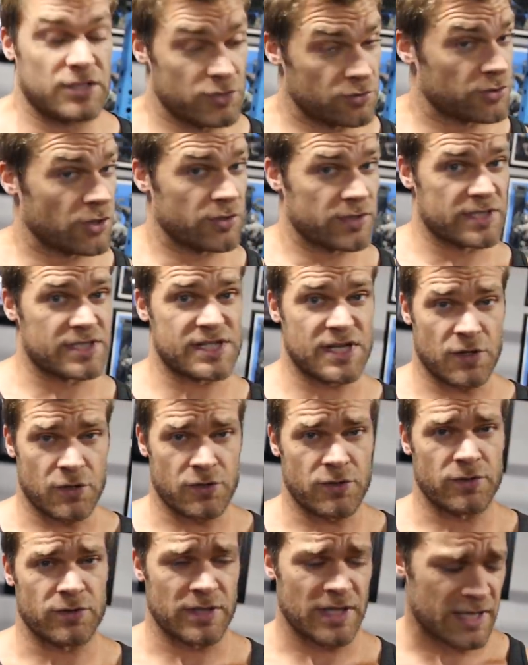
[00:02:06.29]
And you'll notice
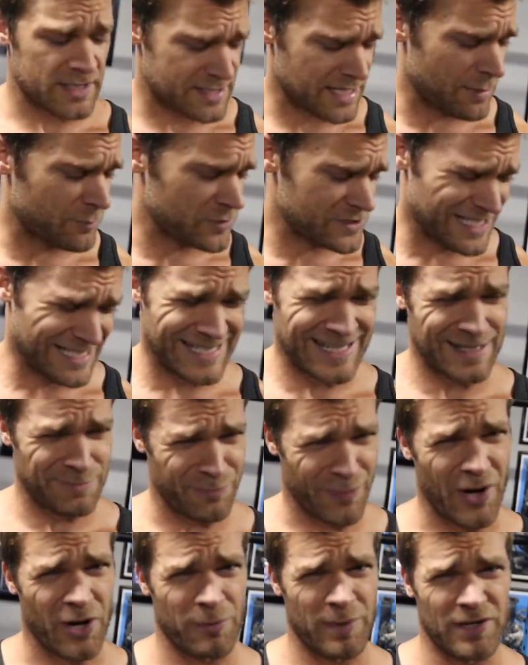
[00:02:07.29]
Arnold, a lot of times when he
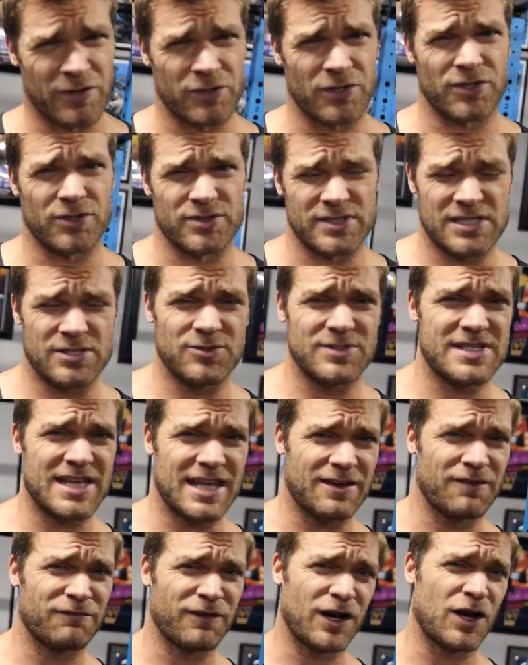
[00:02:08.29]
did barbell curls, he would
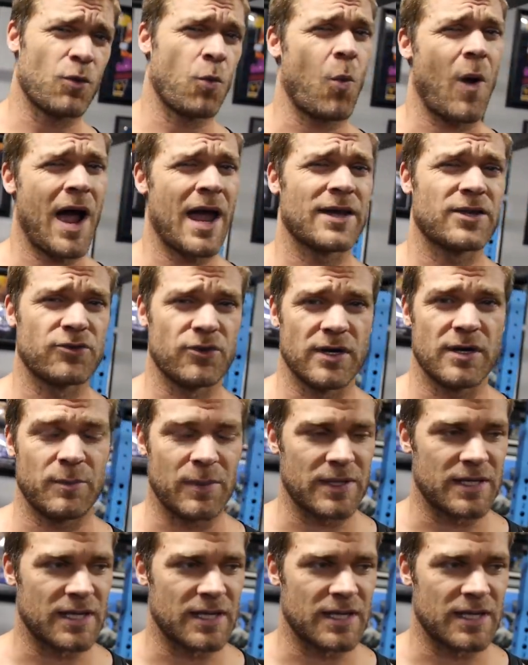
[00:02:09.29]
take a very wide grip,